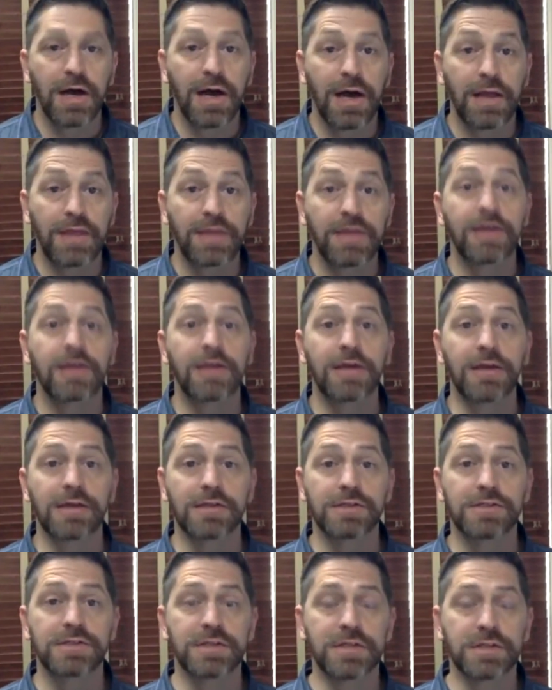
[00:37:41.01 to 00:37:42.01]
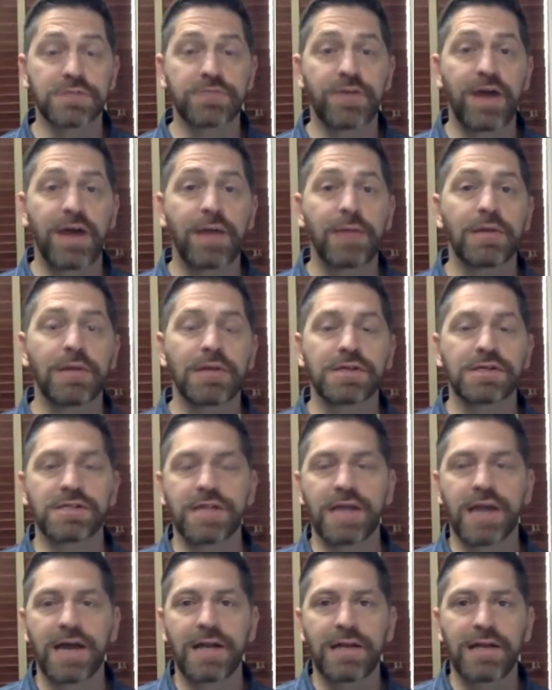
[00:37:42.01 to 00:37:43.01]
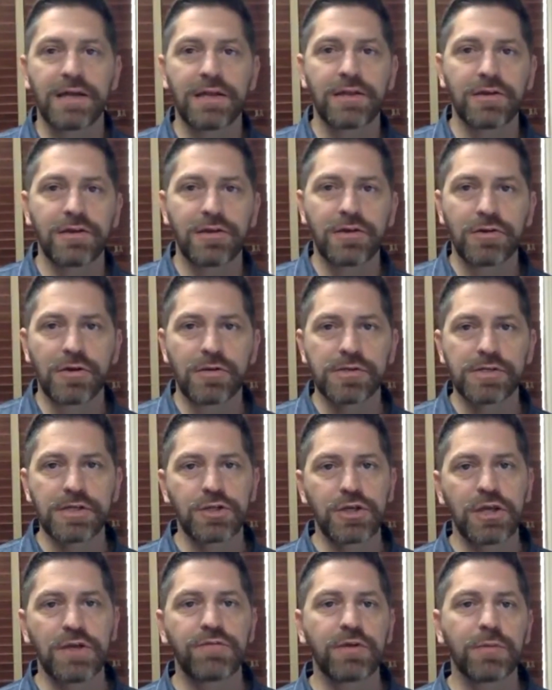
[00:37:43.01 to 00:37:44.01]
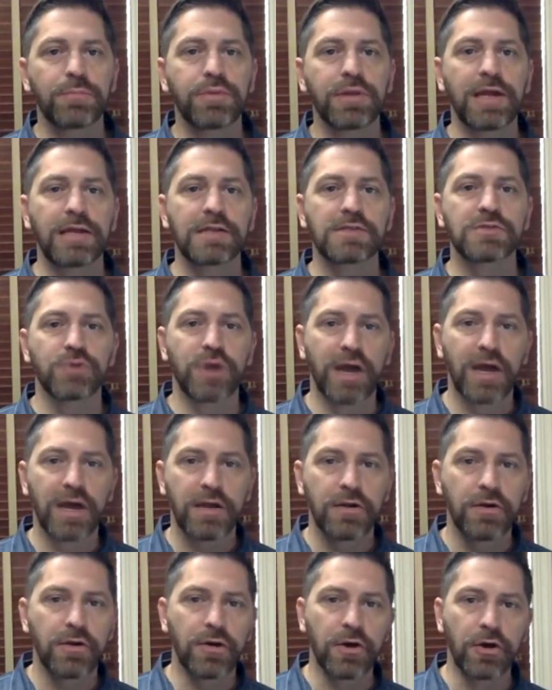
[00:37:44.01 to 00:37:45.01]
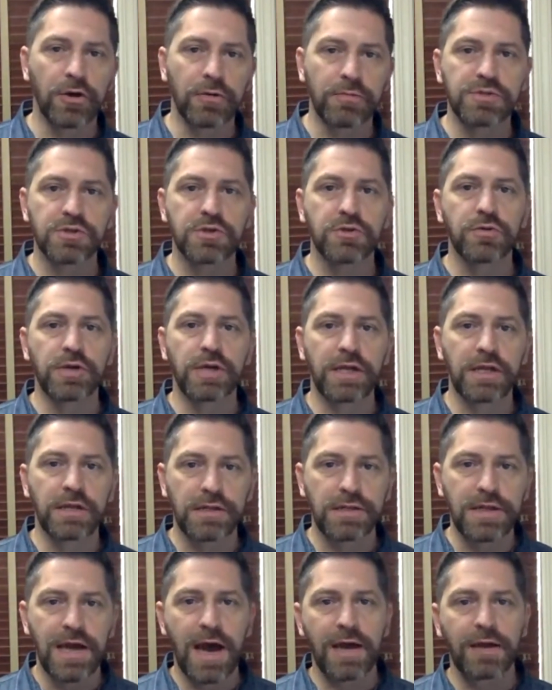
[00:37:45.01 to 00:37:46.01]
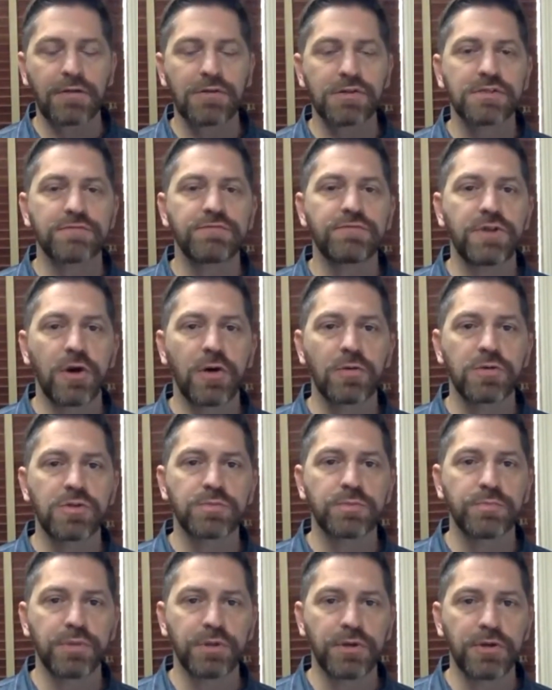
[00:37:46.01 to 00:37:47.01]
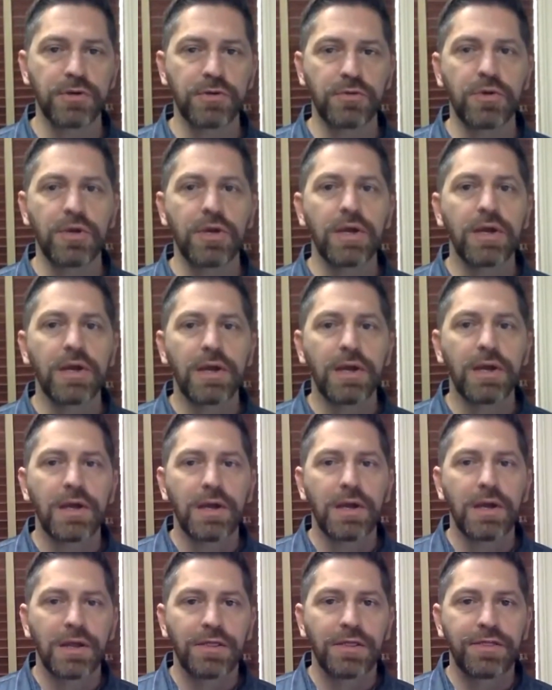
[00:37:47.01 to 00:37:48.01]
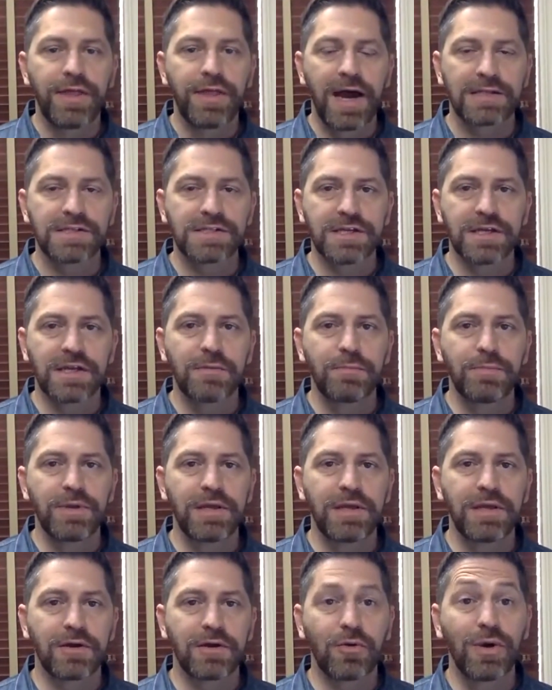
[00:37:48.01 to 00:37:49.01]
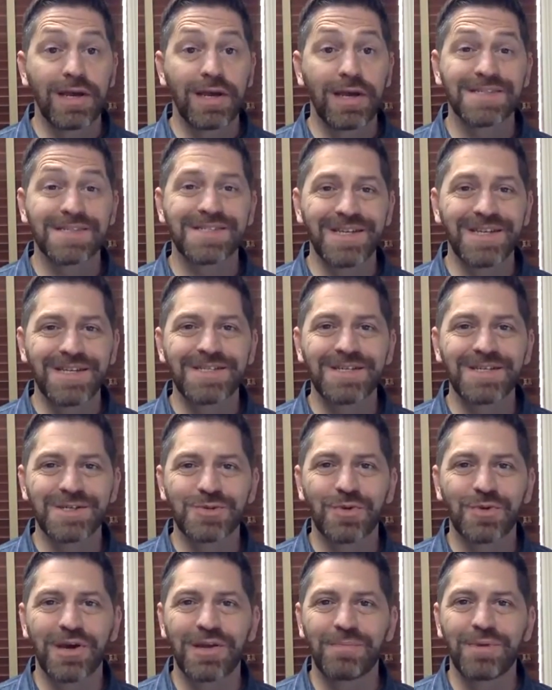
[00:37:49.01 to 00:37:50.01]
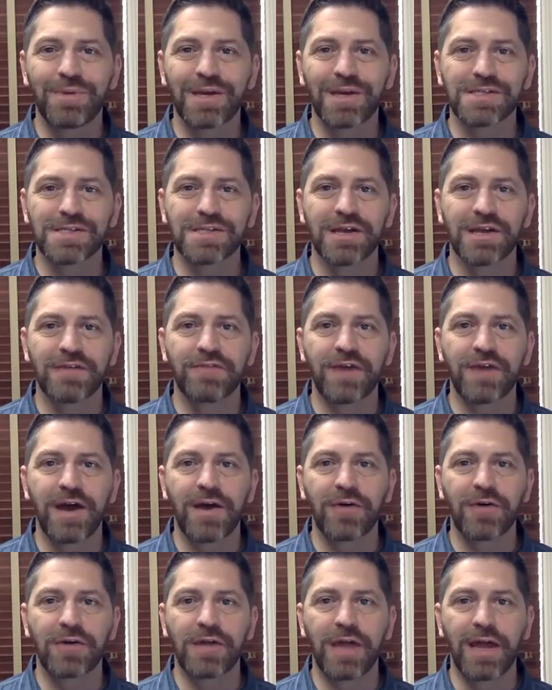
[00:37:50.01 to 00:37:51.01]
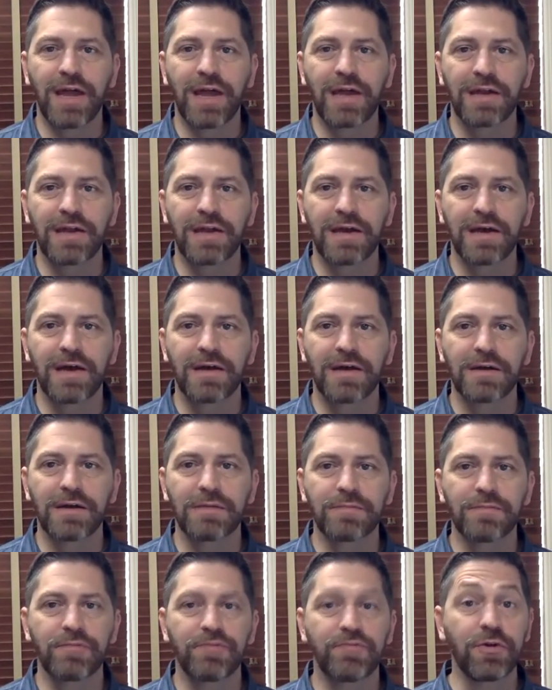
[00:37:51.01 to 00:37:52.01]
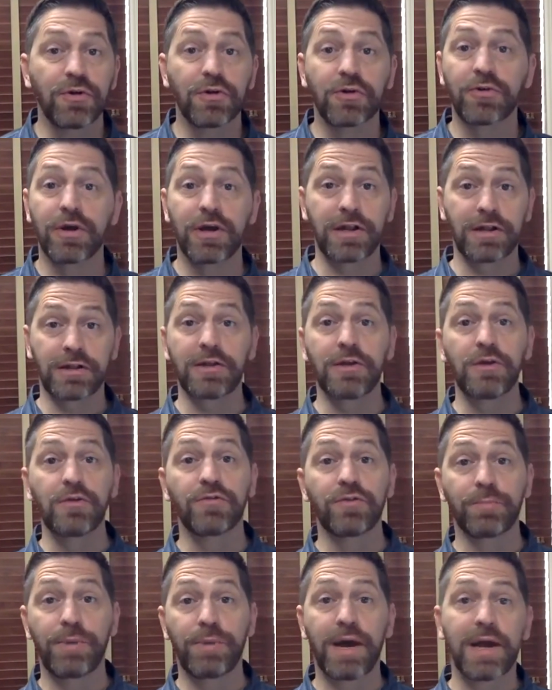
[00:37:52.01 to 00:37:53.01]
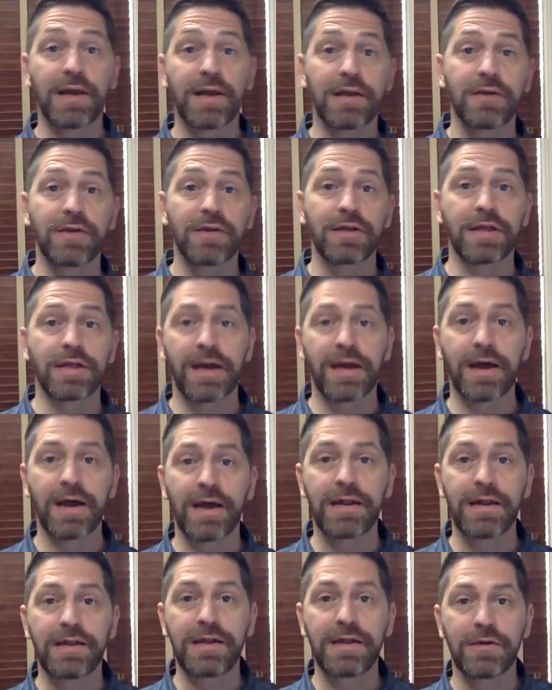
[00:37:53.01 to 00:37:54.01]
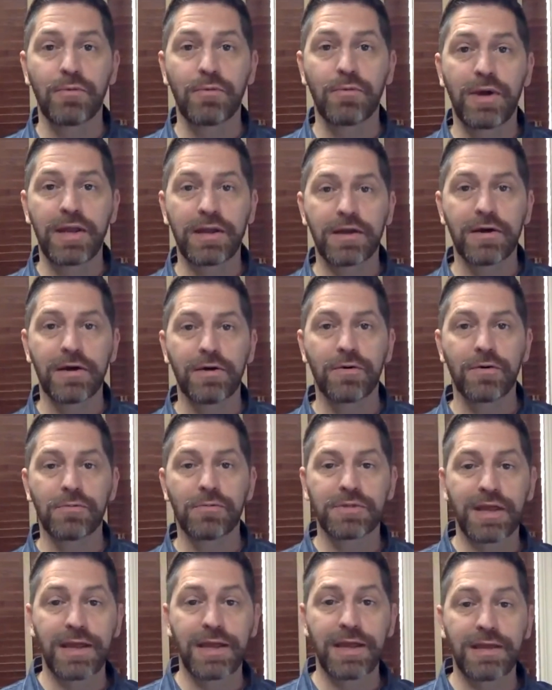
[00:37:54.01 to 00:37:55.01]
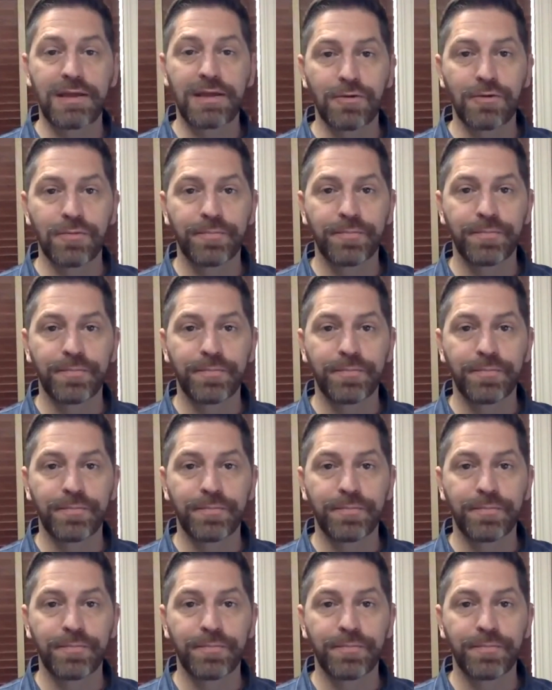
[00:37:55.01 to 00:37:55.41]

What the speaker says: I think is fabulous. The idea that you're using chief complaints red, herbs green, titles of notes blue. That's going to be the quickest, easiest way to pick stuff out. And full credit to you for pioneering that idea. Way to go. Thank you.